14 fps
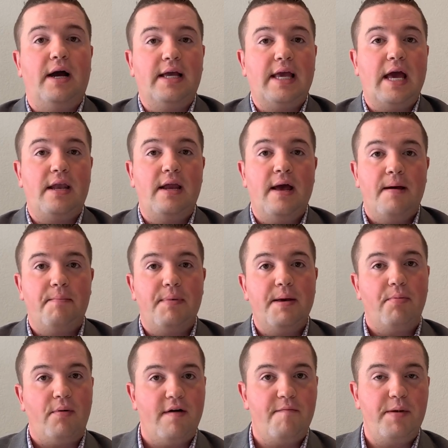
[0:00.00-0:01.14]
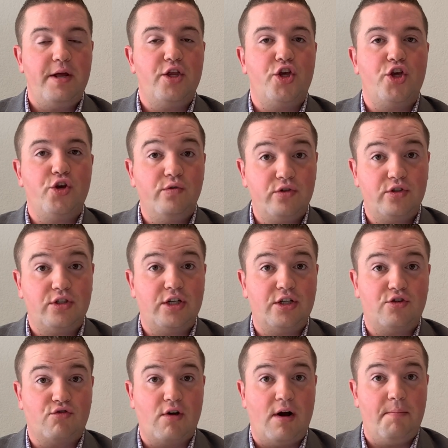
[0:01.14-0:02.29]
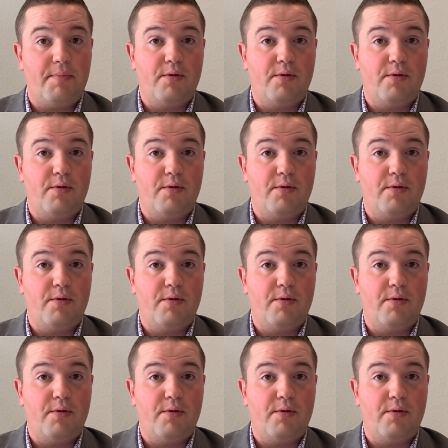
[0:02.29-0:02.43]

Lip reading: Again, people have been used to Trump